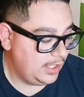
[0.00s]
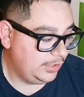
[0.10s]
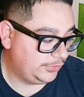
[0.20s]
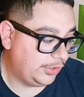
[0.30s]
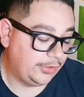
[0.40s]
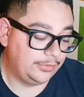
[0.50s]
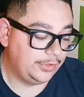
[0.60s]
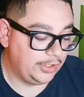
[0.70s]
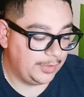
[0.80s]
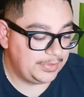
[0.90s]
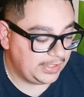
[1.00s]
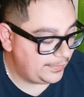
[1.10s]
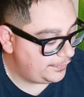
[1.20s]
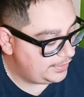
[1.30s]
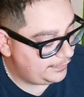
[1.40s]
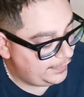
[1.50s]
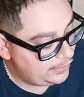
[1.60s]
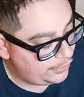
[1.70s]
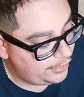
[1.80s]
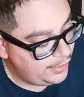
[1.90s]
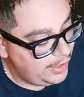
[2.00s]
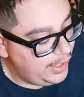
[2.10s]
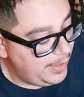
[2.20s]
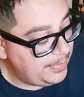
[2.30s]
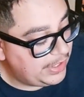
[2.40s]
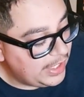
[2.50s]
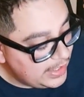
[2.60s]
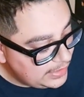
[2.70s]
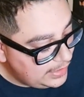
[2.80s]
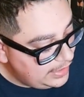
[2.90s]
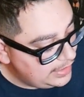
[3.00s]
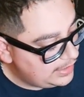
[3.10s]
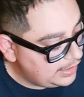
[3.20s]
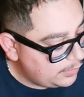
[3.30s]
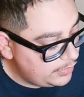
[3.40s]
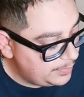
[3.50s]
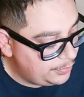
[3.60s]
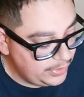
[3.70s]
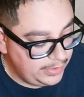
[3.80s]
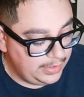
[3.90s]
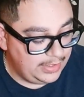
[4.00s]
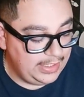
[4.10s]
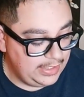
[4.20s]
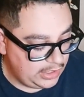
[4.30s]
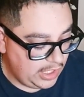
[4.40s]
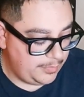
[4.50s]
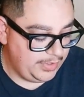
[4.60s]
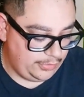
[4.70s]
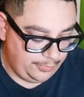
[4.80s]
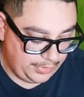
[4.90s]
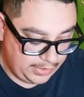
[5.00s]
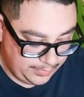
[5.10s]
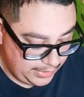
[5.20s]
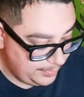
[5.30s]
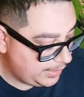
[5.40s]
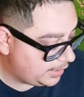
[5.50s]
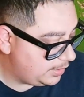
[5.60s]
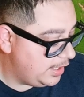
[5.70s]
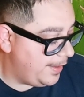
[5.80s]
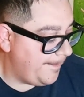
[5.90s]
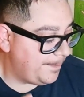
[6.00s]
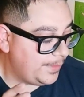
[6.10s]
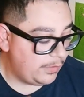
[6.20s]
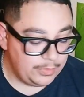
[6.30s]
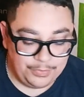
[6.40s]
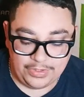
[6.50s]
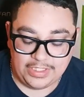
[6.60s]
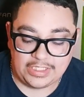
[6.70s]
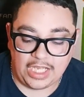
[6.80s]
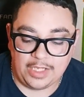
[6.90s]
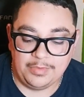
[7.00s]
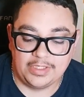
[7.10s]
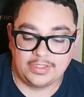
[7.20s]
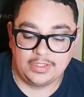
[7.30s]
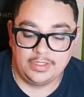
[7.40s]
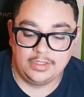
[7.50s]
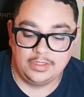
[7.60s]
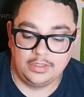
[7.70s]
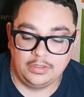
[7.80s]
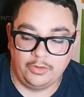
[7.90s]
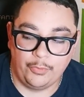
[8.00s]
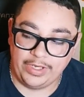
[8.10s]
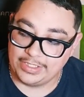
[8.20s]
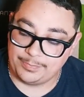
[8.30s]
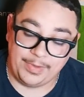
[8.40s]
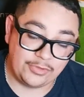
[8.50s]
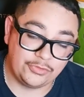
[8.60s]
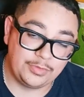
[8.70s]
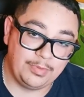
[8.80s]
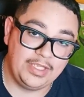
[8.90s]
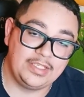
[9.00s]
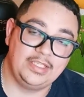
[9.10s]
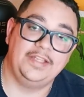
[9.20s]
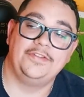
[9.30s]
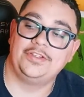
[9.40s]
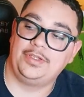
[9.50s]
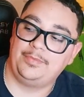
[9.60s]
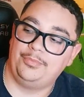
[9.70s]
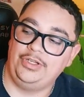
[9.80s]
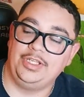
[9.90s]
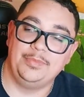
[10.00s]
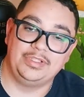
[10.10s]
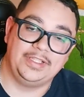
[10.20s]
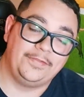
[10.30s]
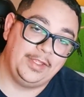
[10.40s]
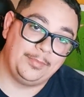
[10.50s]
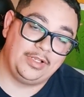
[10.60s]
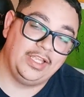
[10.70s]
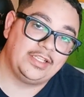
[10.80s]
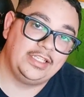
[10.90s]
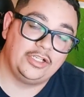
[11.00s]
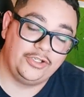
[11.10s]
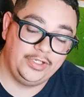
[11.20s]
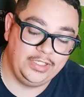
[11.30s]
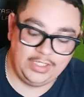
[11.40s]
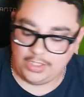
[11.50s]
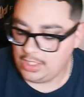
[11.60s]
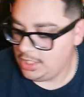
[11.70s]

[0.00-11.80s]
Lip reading: So, I'm excited for this adventure because of this, and I want to put these comics, oops, I didn't even hit the mic. I want to put these comics away in a special place instead of just putting them in stuff that I'm collecting currently.